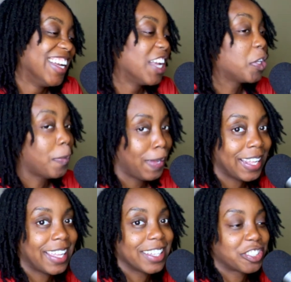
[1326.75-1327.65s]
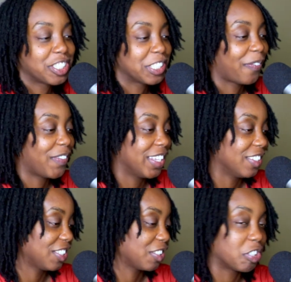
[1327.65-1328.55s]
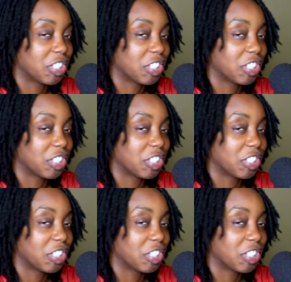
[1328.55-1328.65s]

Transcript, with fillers: You better catch this fish or this